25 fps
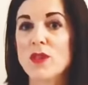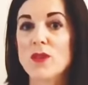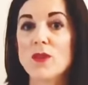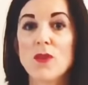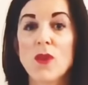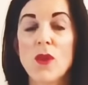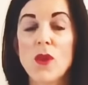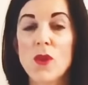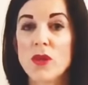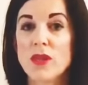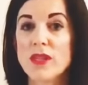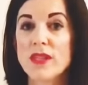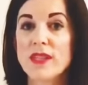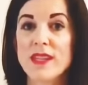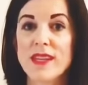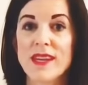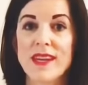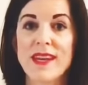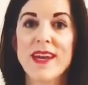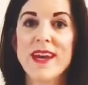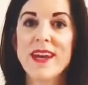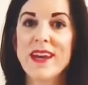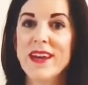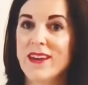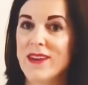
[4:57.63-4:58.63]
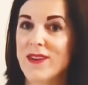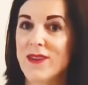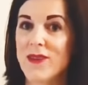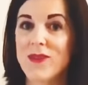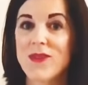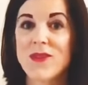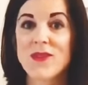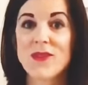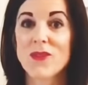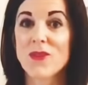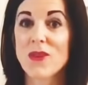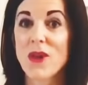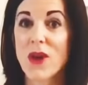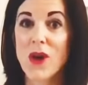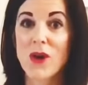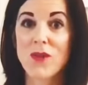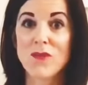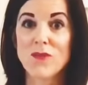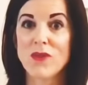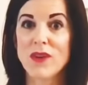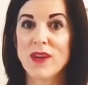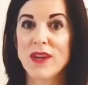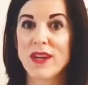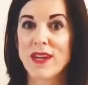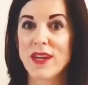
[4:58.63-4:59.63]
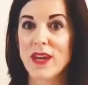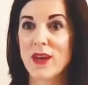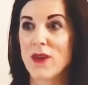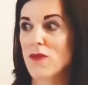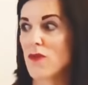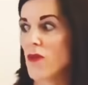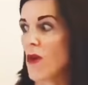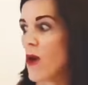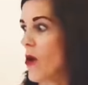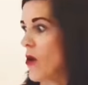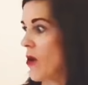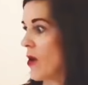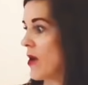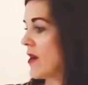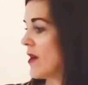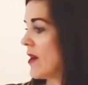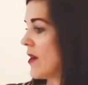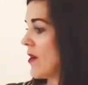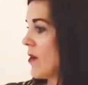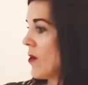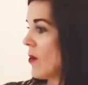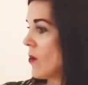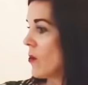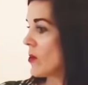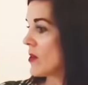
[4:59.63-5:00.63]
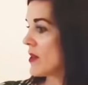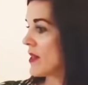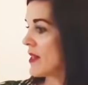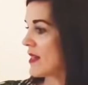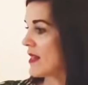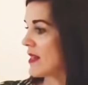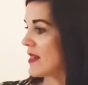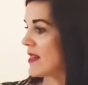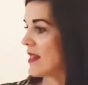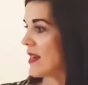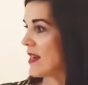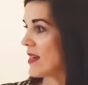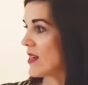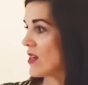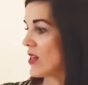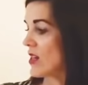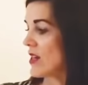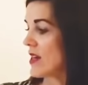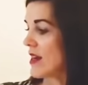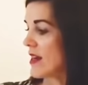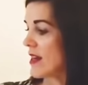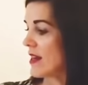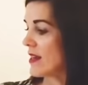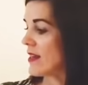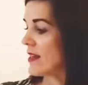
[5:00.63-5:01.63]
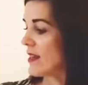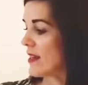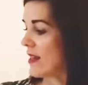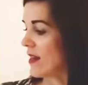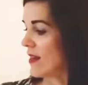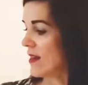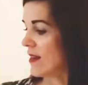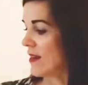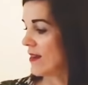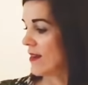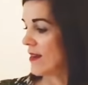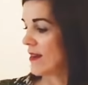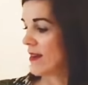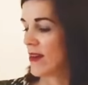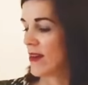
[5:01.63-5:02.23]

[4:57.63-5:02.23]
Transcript: You honestly, you can't really go wrong. Once this section here is done,